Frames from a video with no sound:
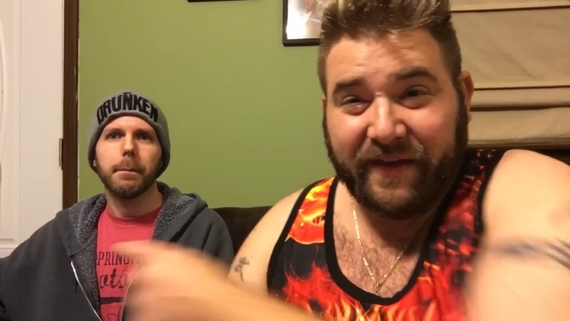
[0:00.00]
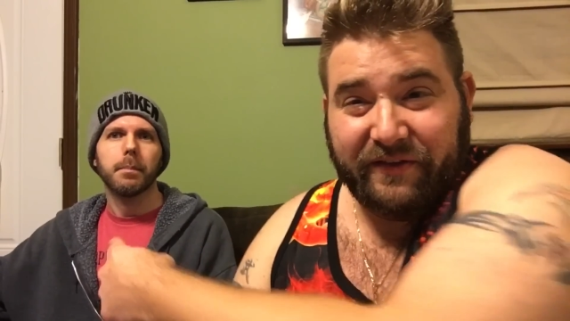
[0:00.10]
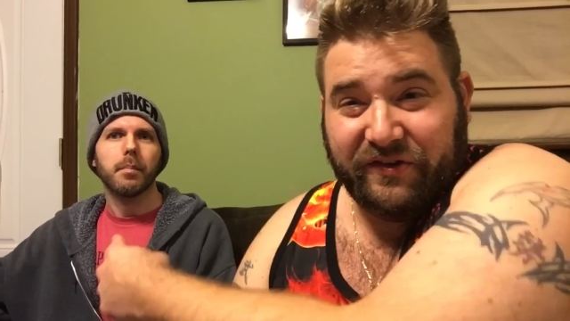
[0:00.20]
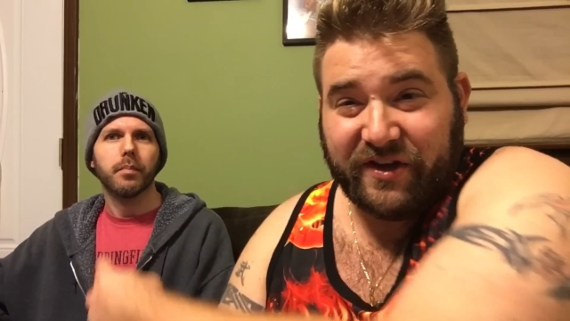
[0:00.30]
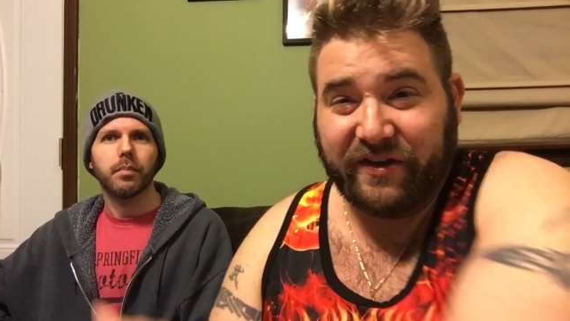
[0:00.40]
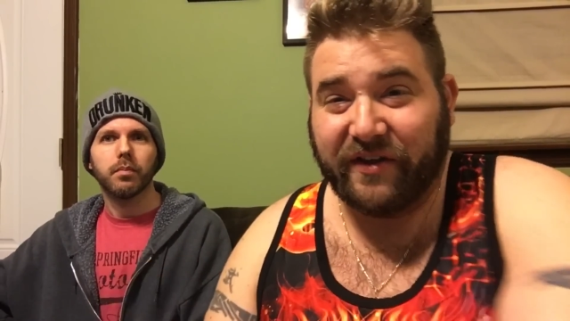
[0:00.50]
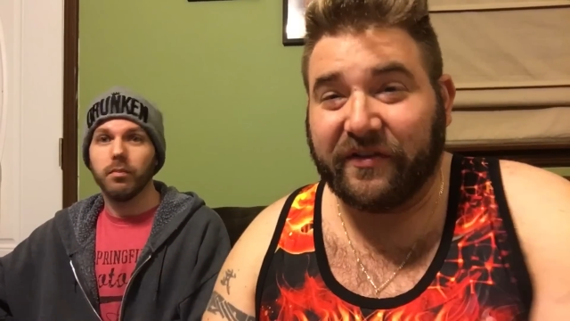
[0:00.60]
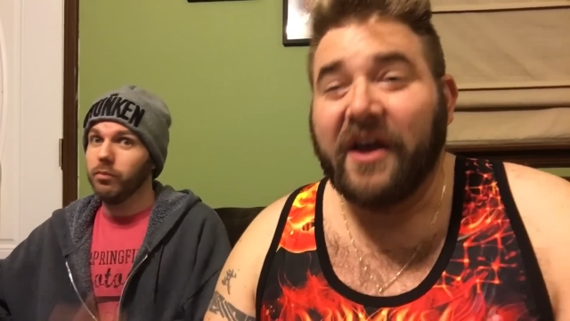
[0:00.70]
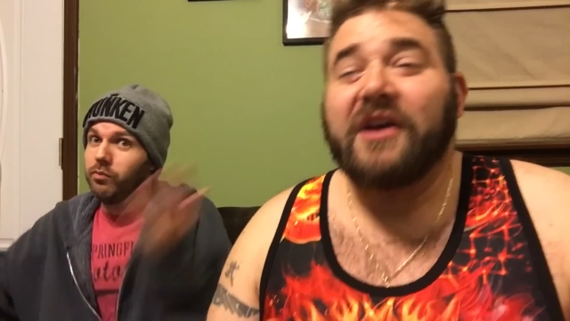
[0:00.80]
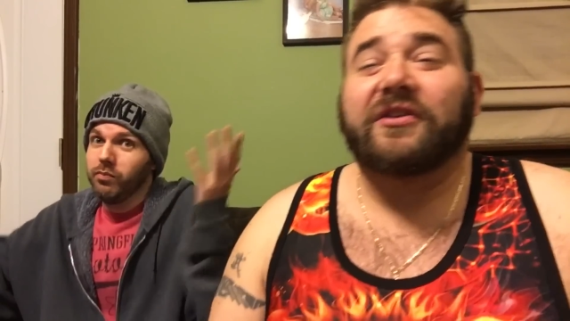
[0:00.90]
Speaker 1: He's a
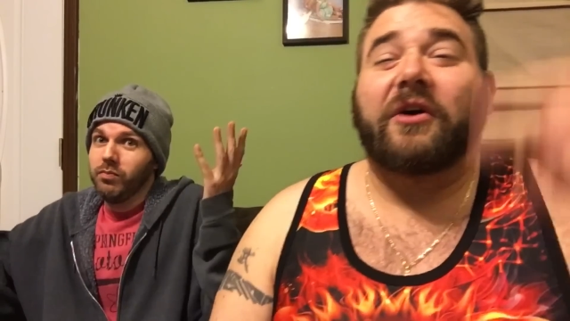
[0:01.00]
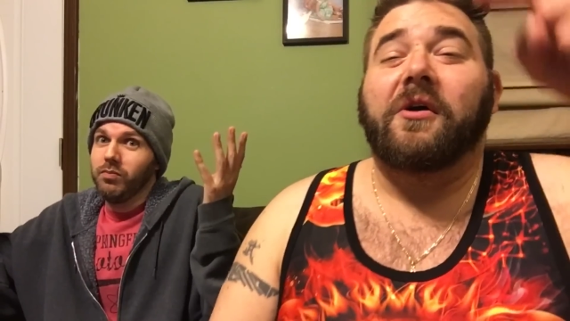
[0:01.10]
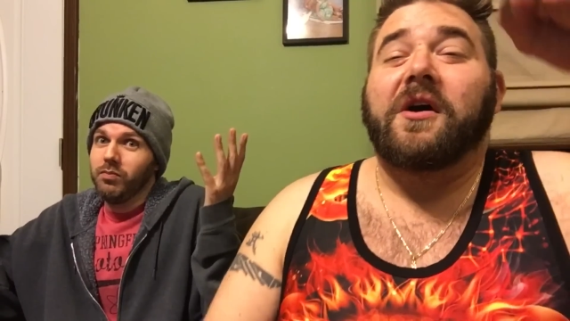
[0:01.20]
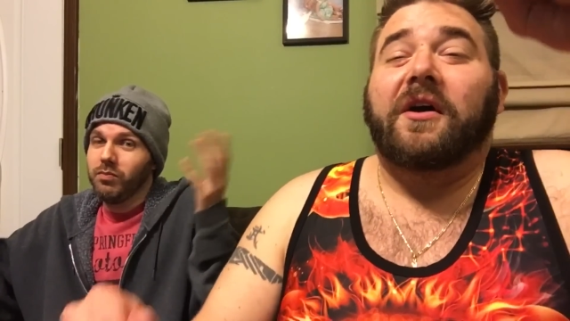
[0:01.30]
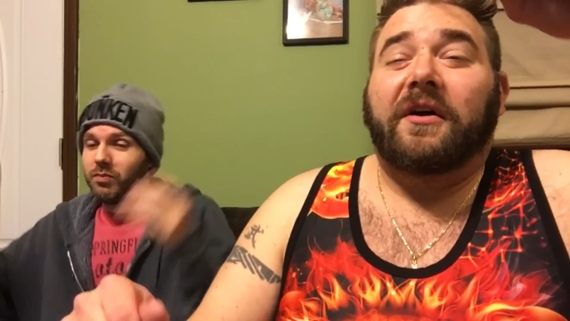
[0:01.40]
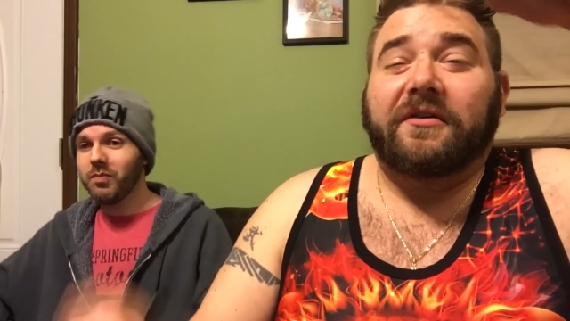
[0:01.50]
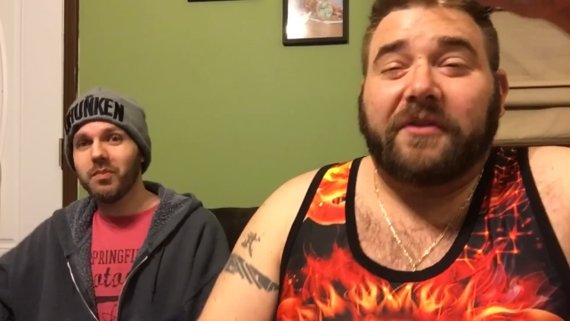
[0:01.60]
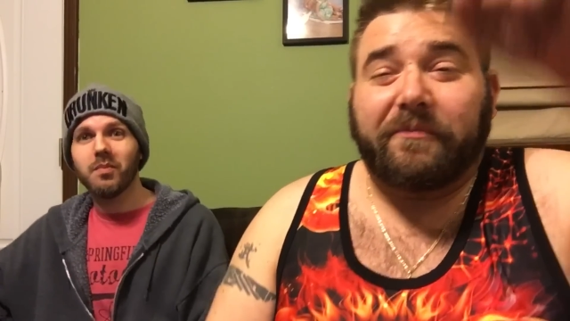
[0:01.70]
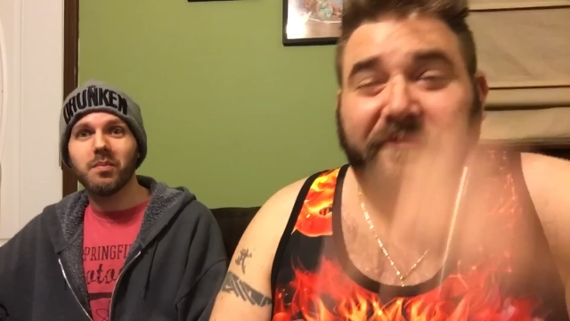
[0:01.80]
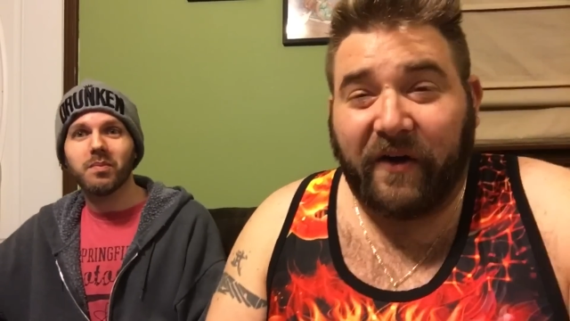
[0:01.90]
genius. So
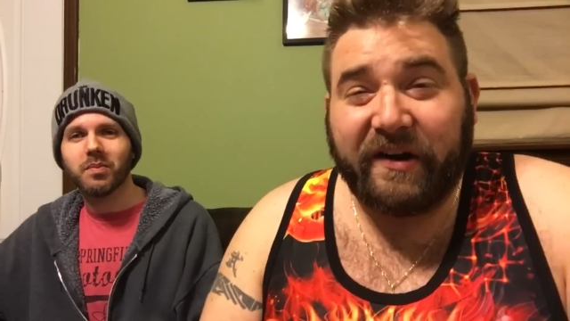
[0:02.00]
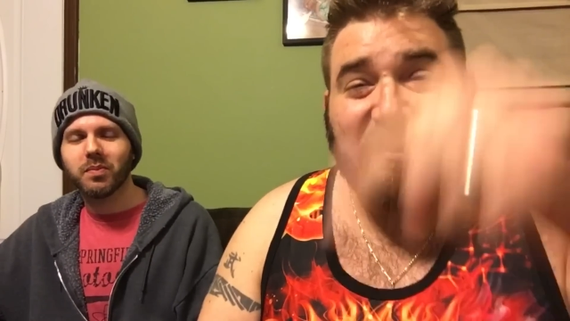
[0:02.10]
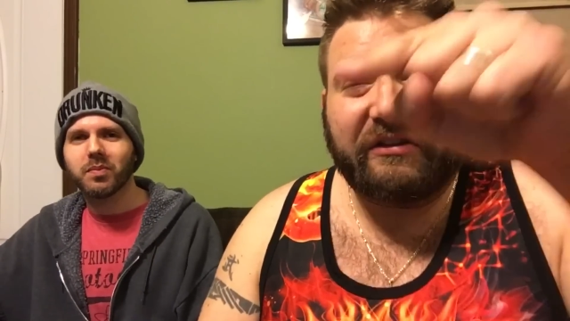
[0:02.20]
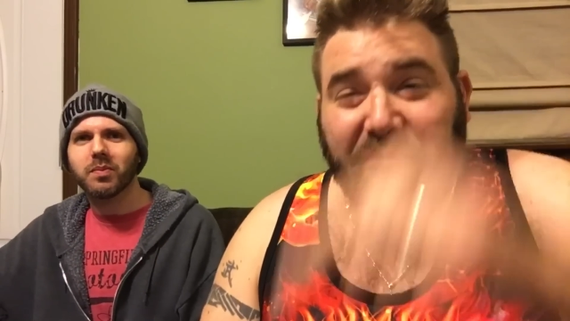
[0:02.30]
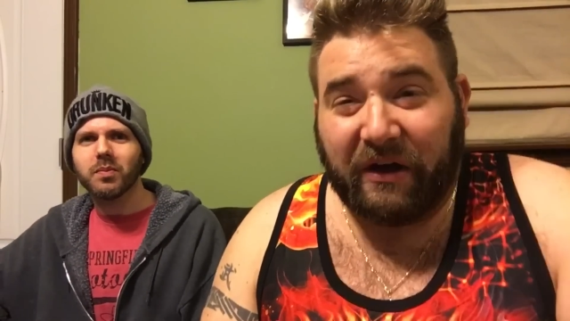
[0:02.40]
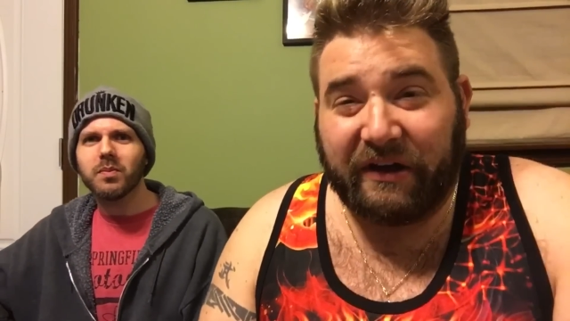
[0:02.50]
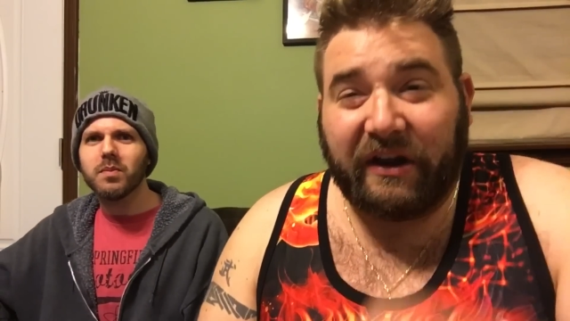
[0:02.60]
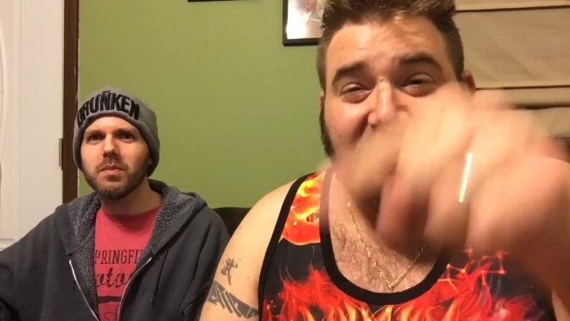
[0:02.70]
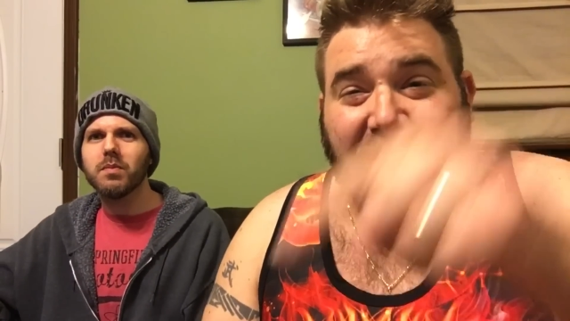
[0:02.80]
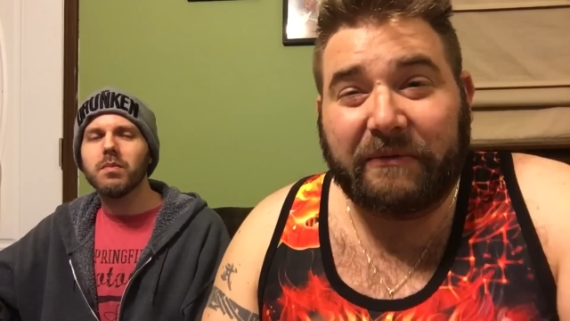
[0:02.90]
the funniest
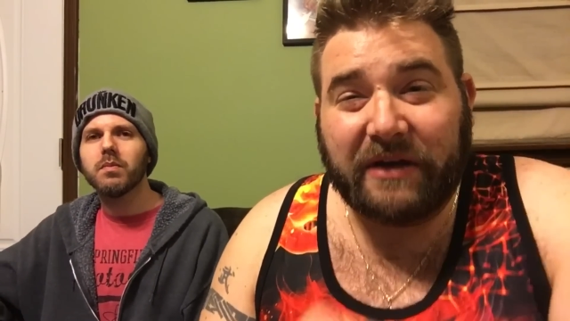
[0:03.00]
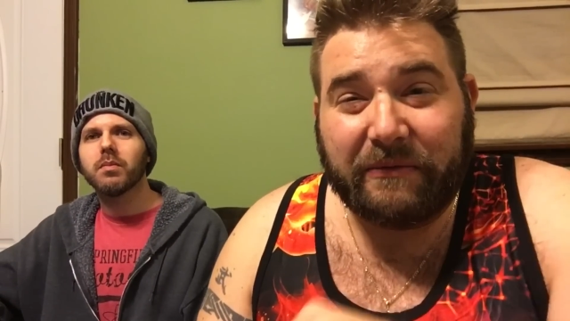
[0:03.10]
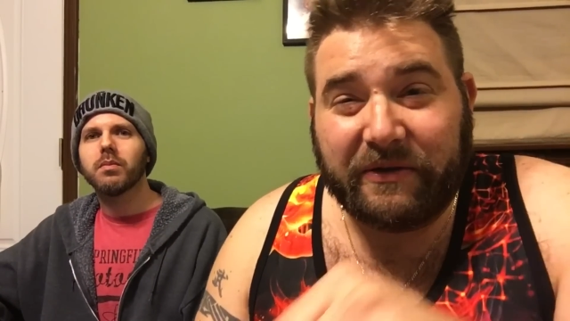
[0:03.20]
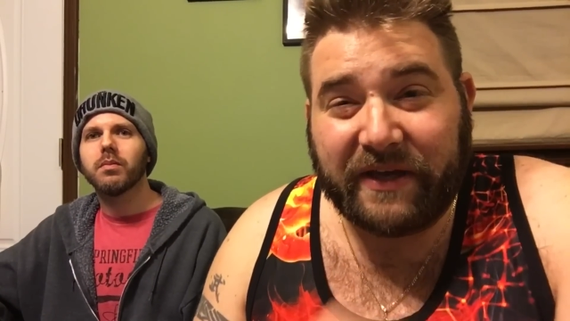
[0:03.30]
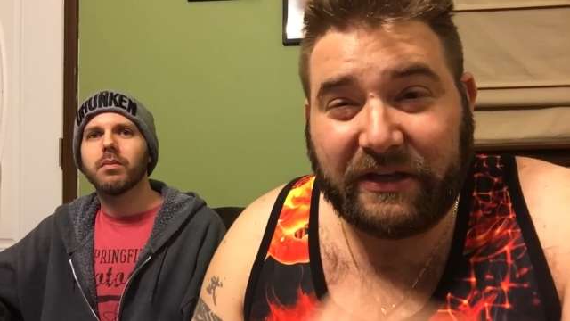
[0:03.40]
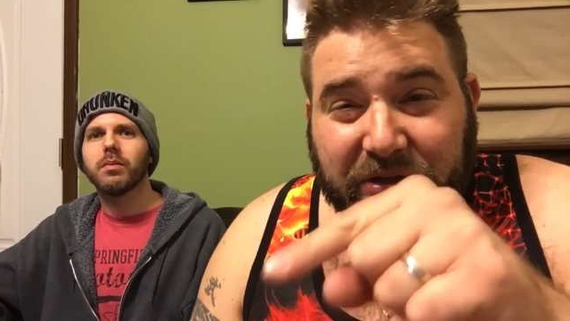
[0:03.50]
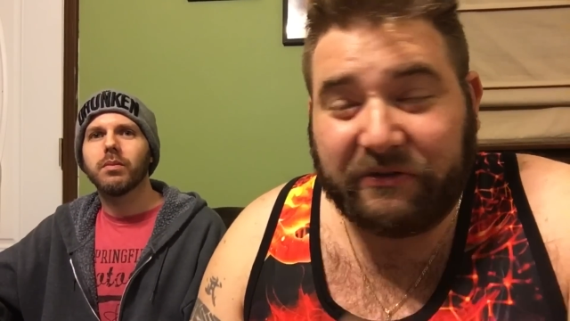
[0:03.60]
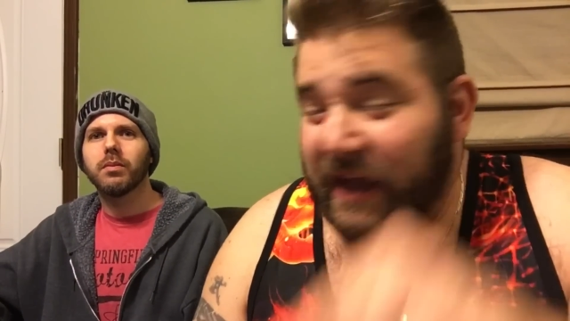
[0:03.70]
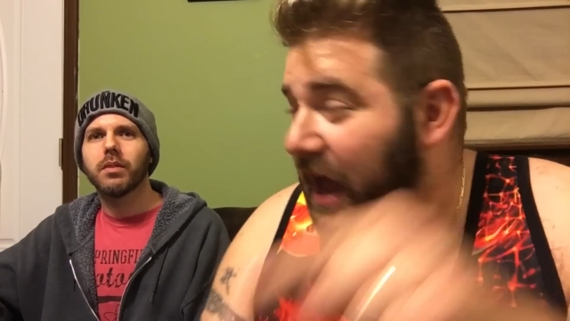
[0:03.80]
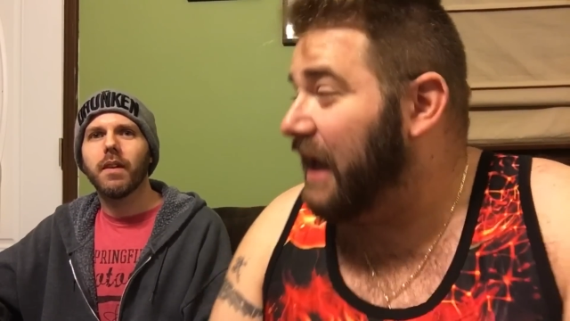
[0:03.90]
one on WWE
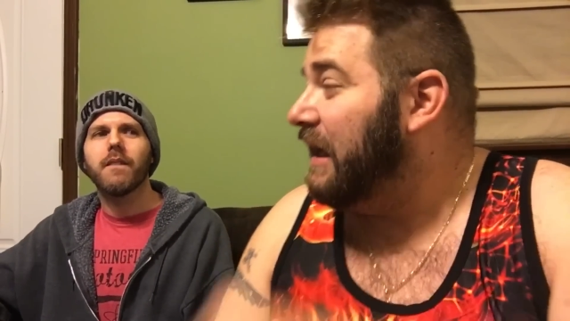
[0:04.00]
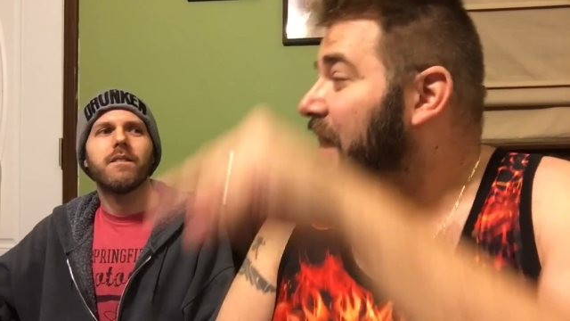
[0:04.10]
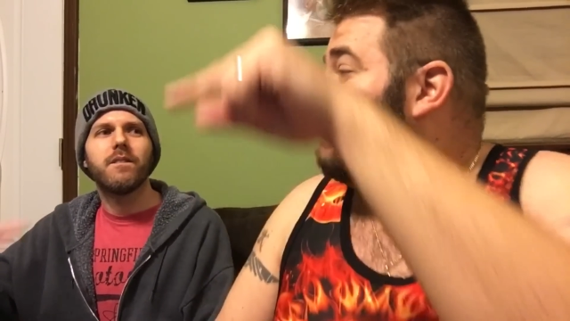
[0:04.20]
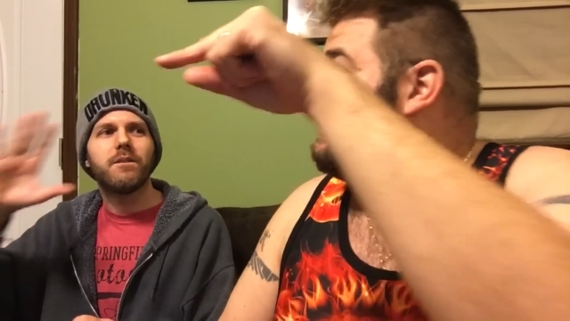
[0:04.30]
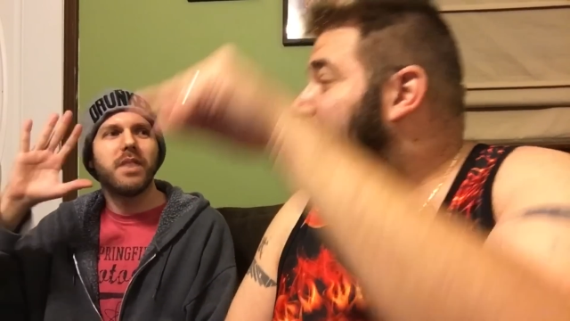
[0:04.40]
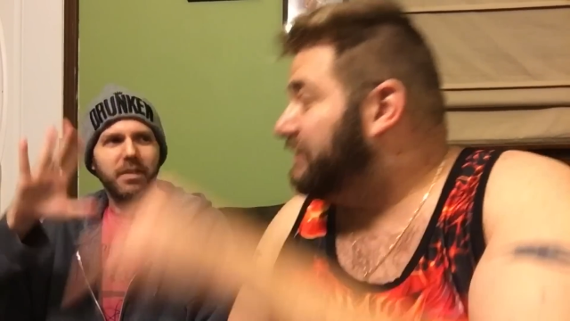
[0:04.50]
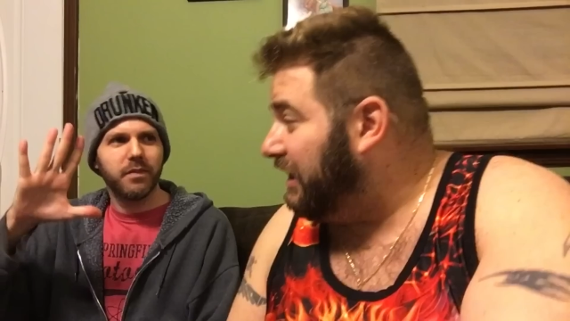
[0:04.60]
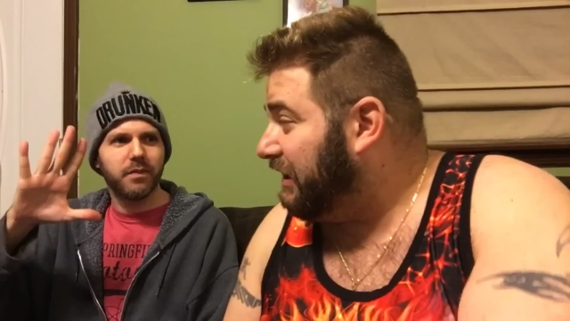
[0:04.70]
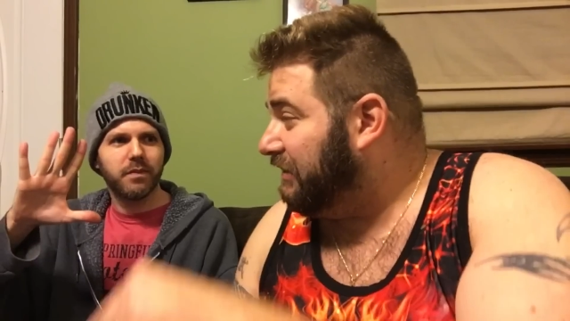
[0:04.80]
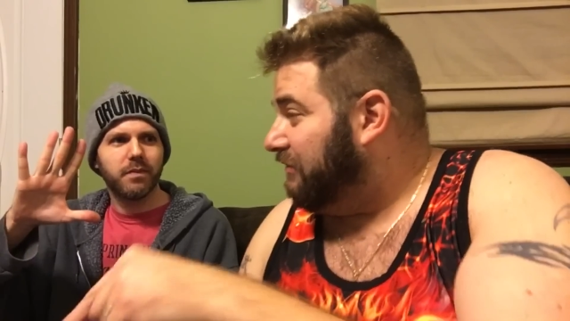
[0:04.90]
2K
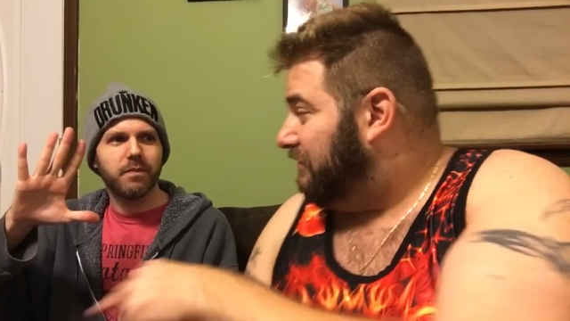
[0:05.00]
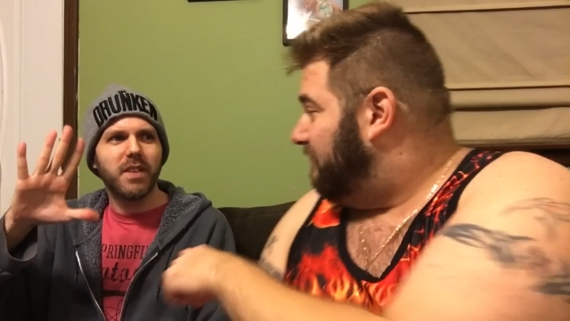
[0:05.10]
six.